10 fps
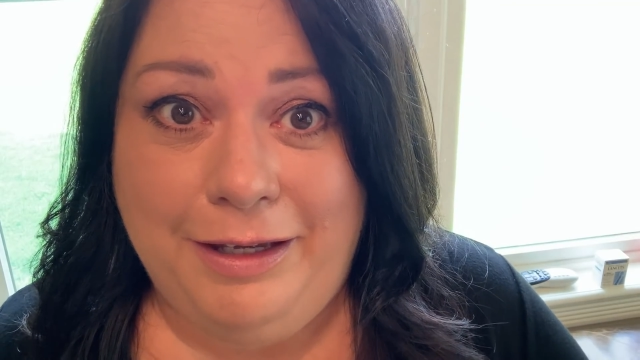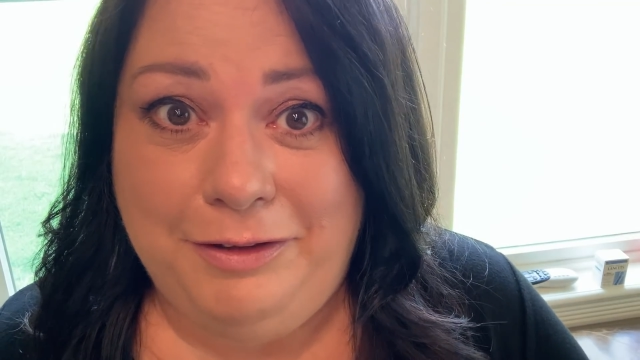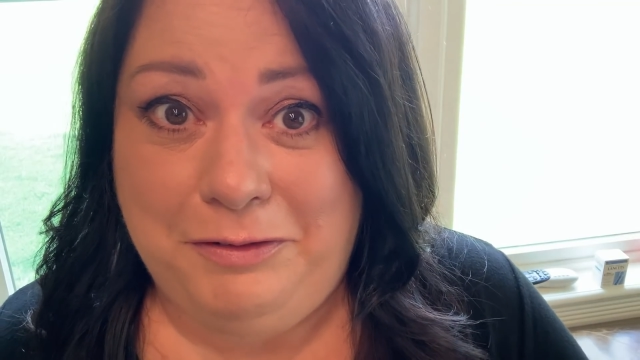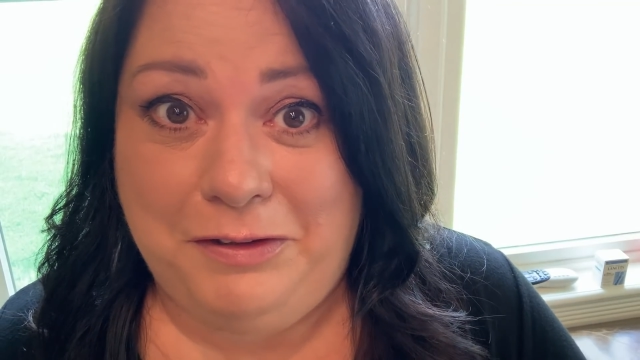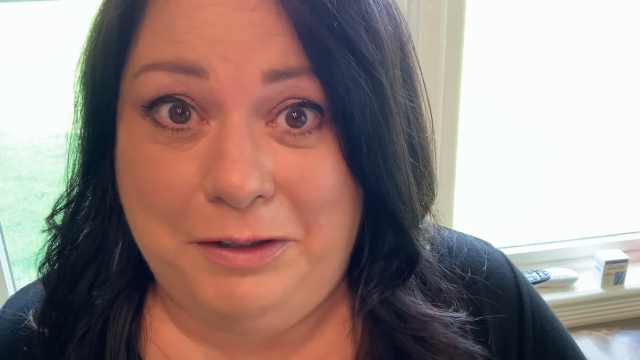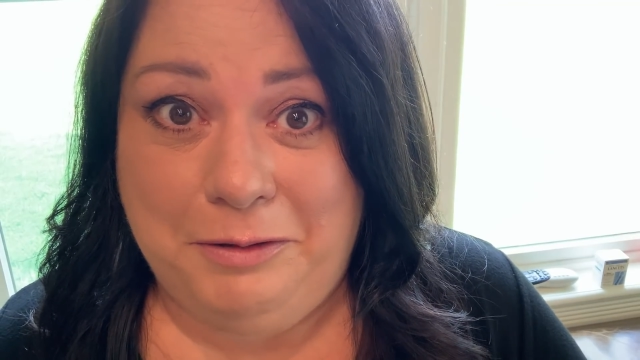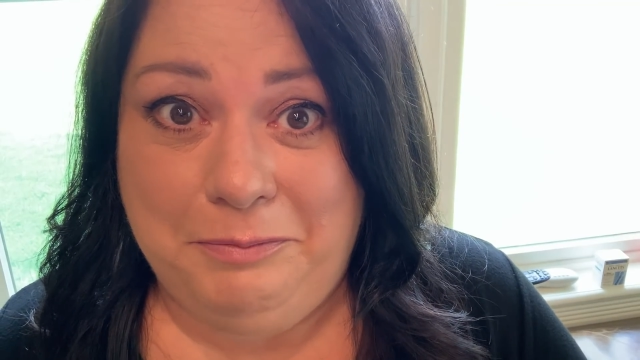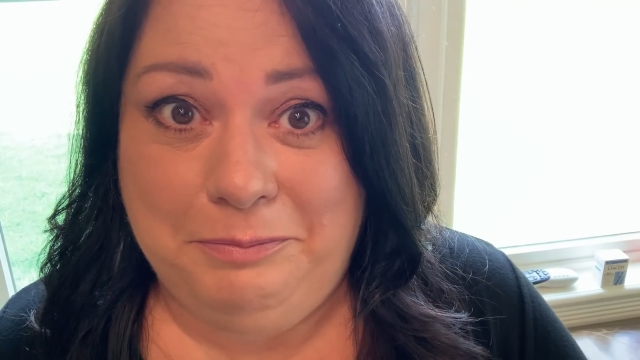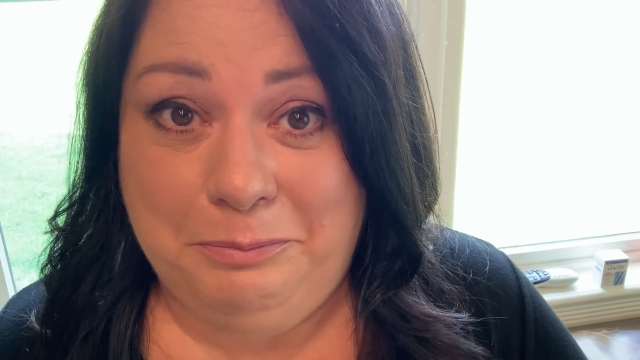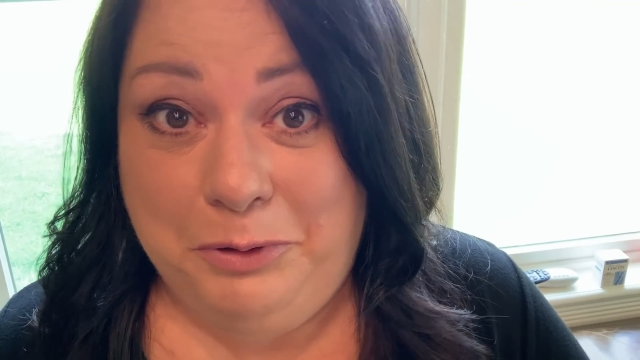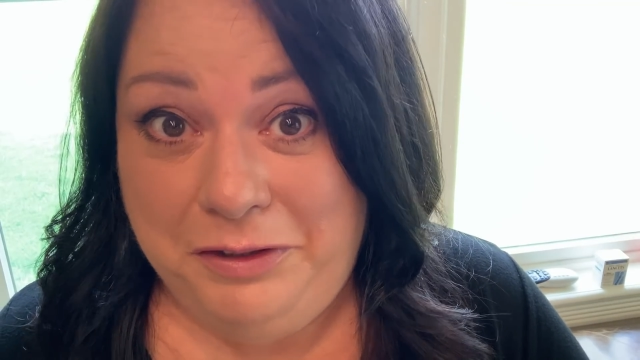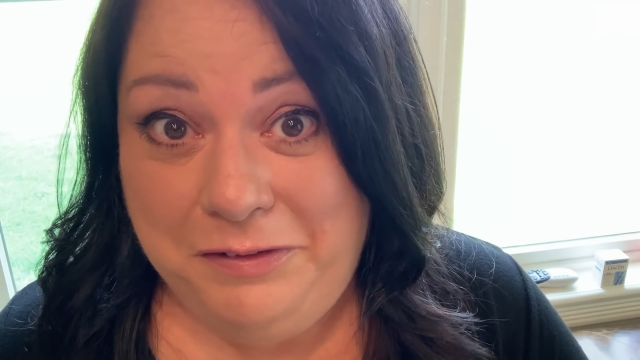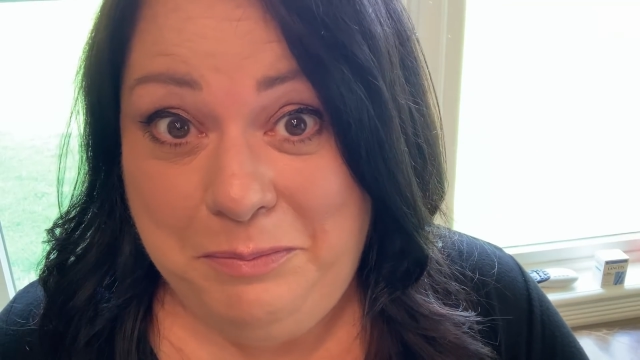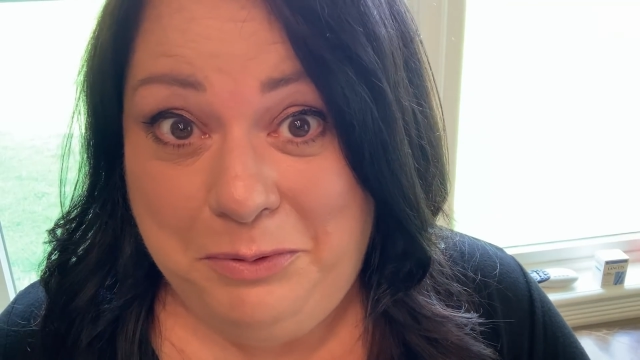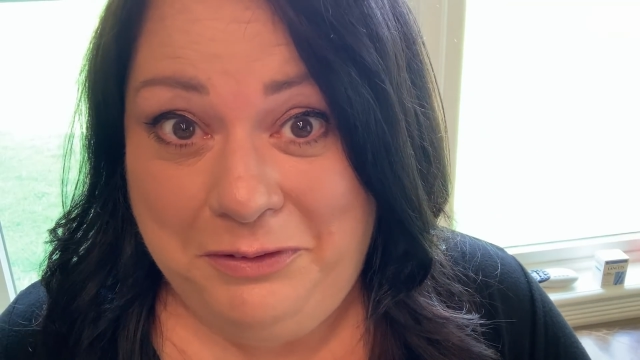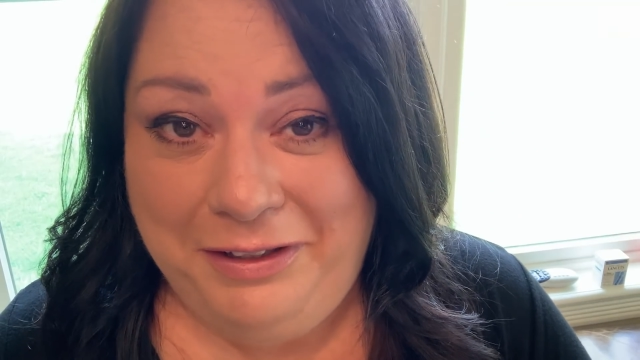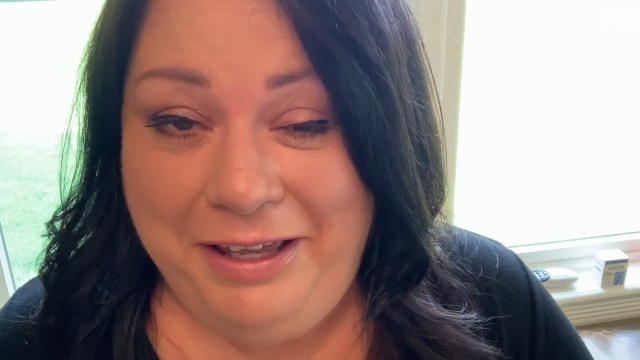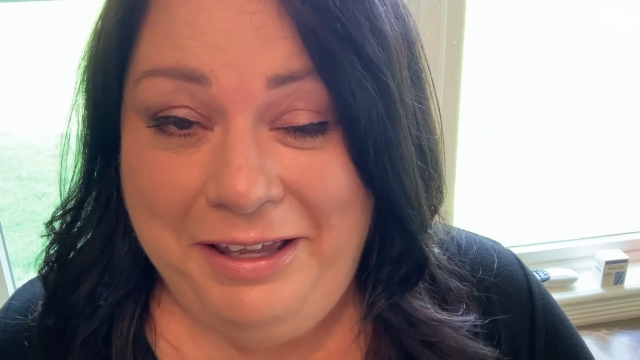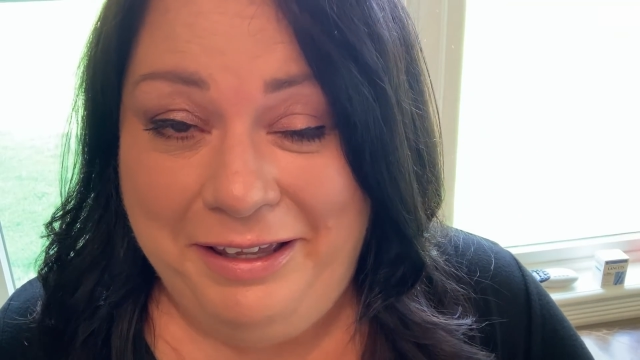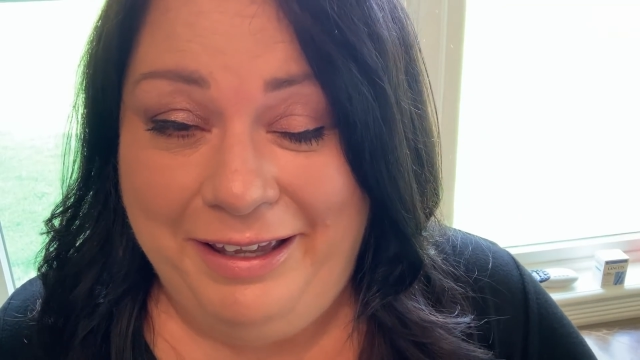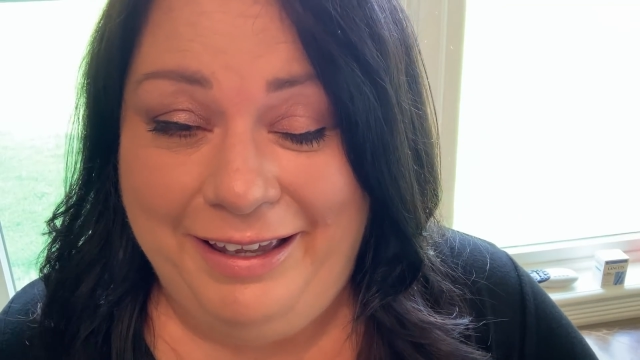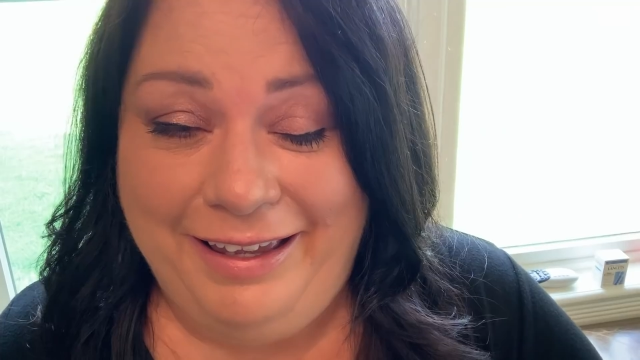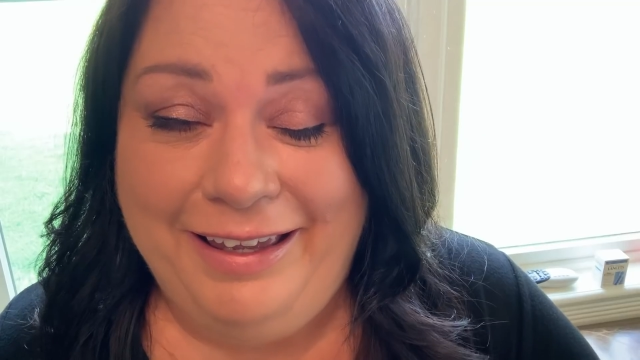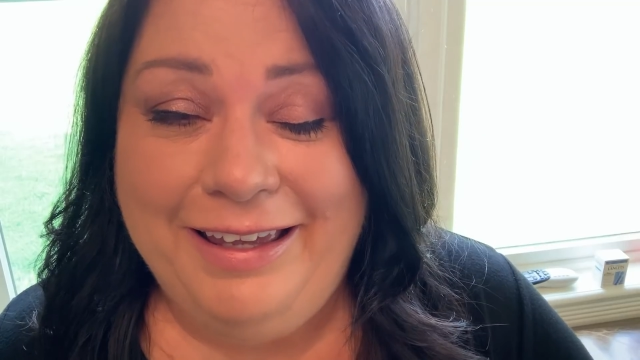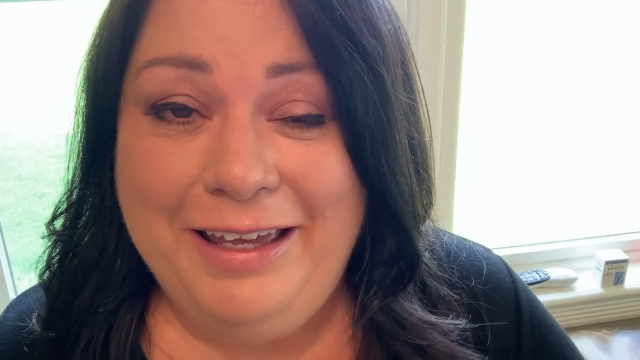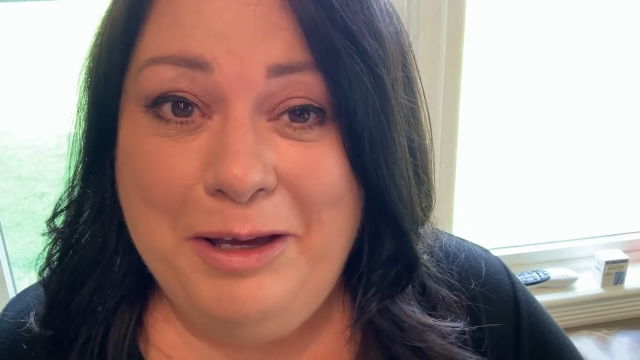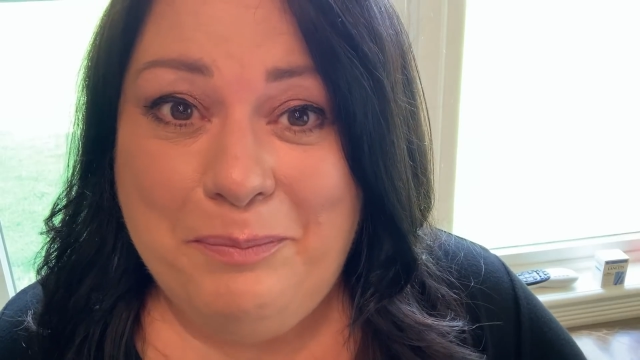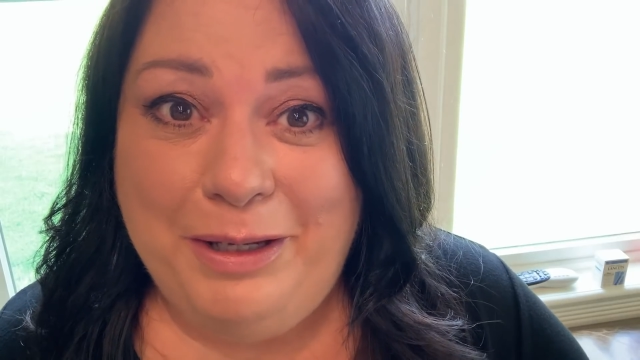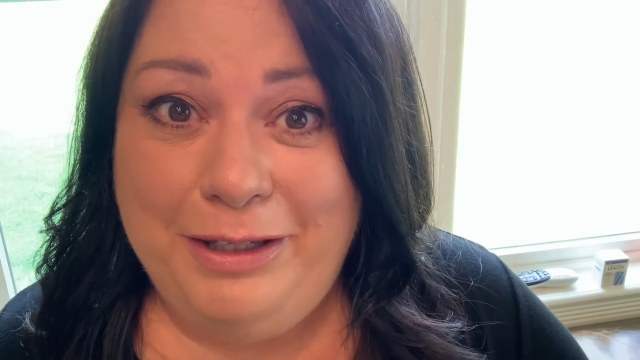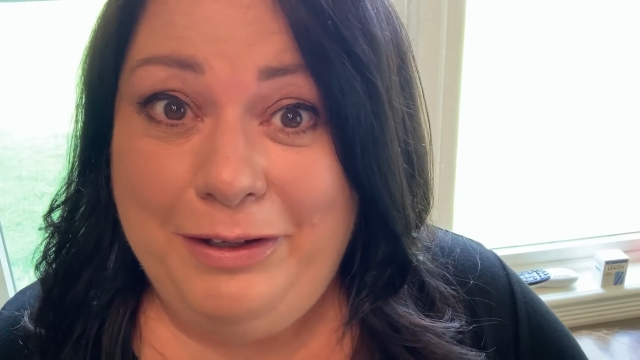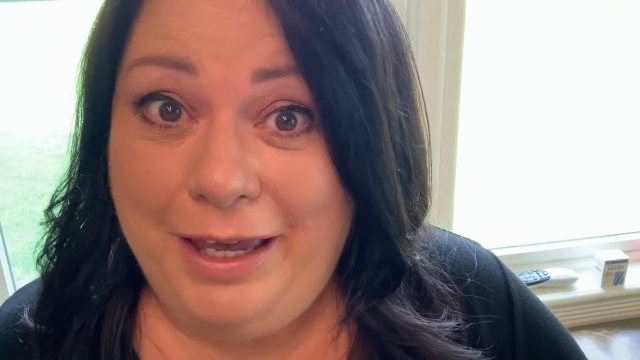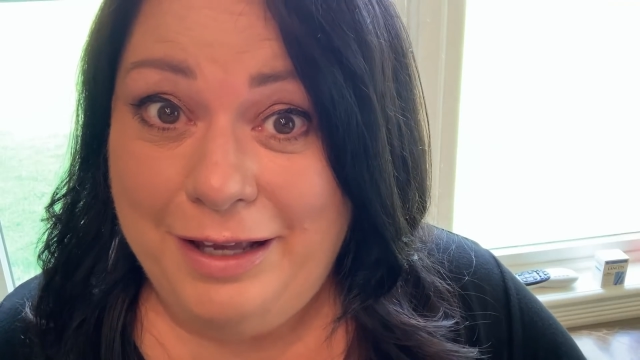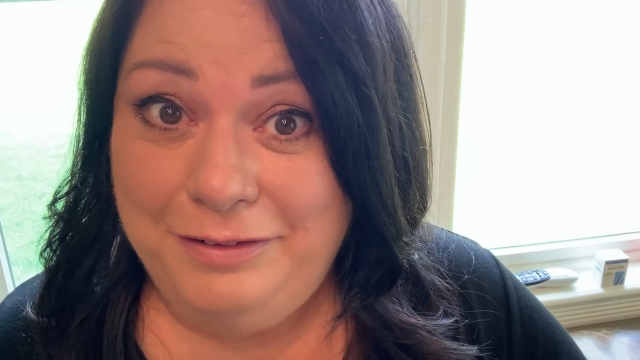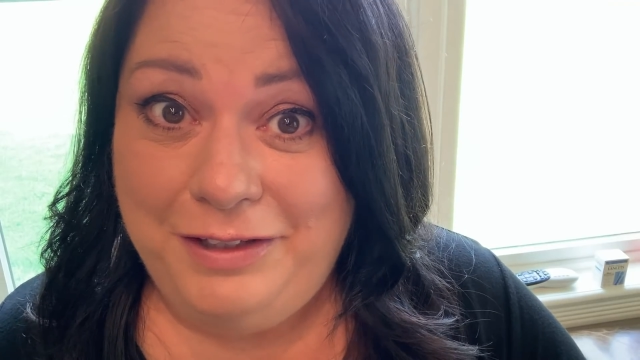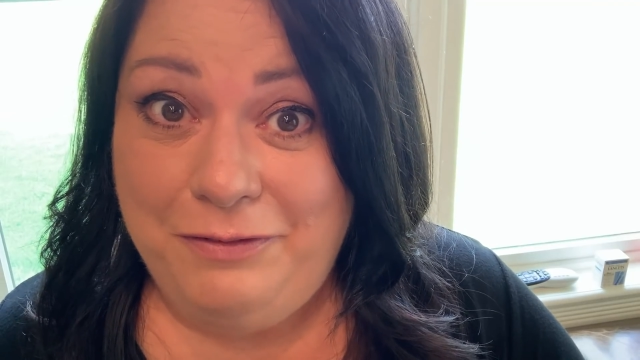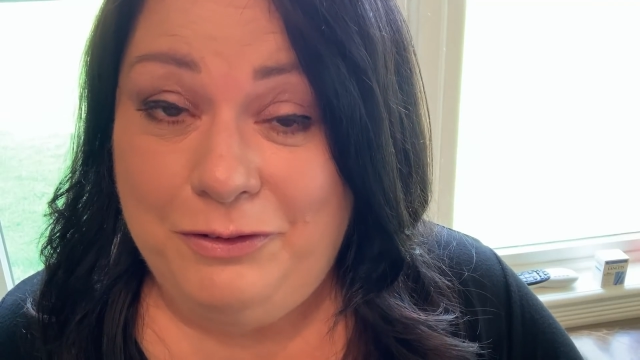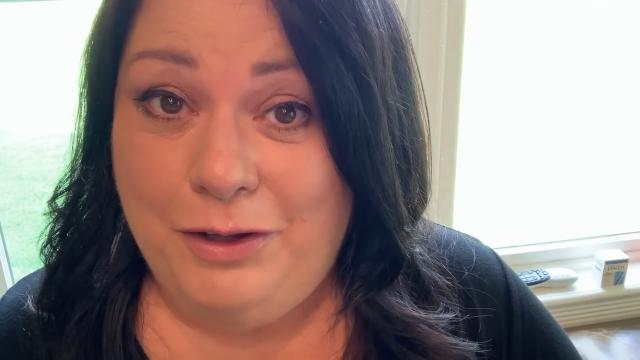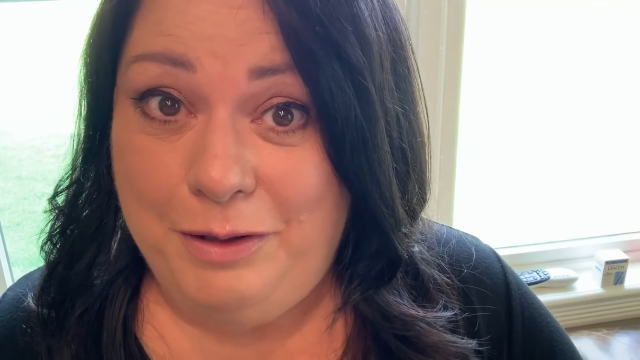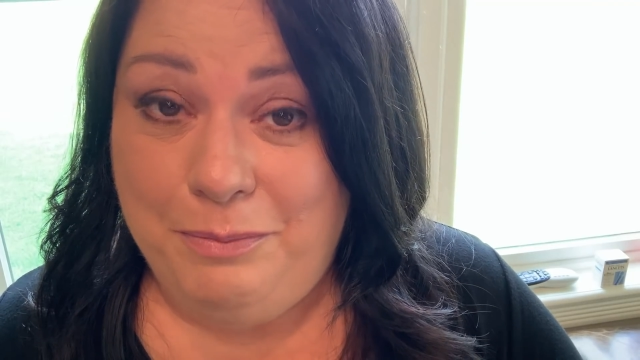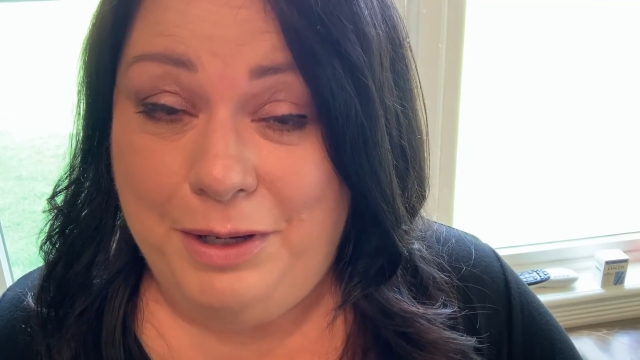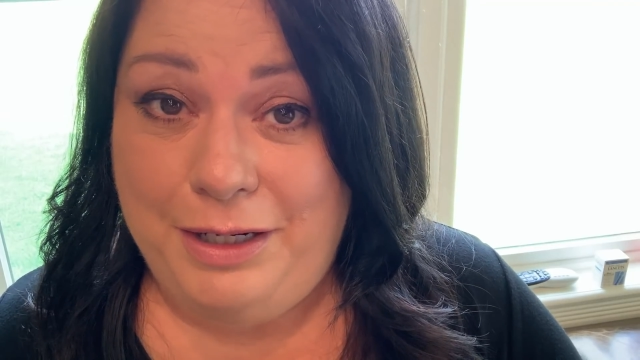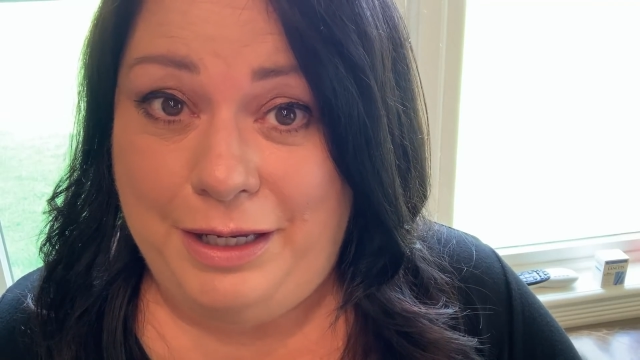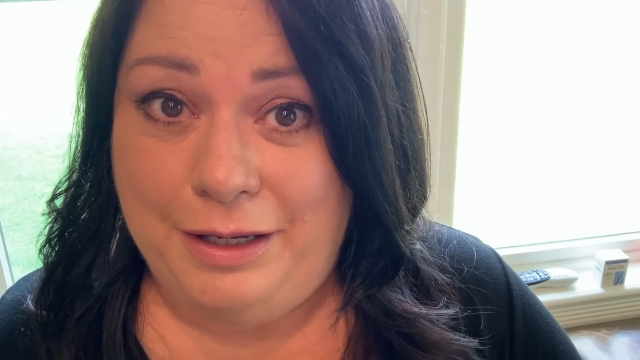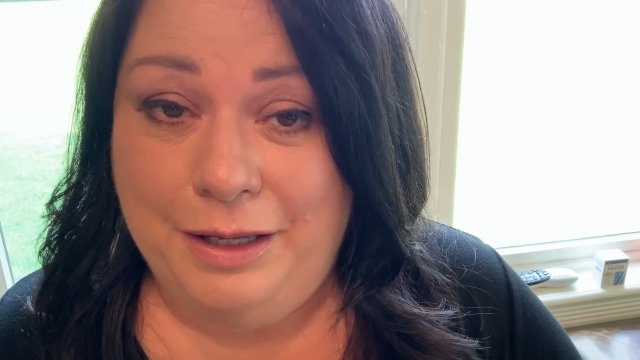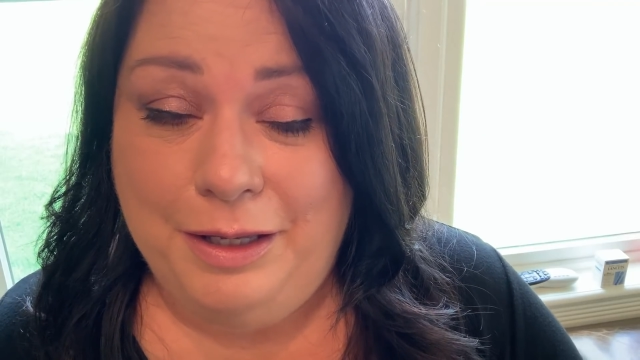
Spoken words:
it's pretty simple. But you can save a lot of money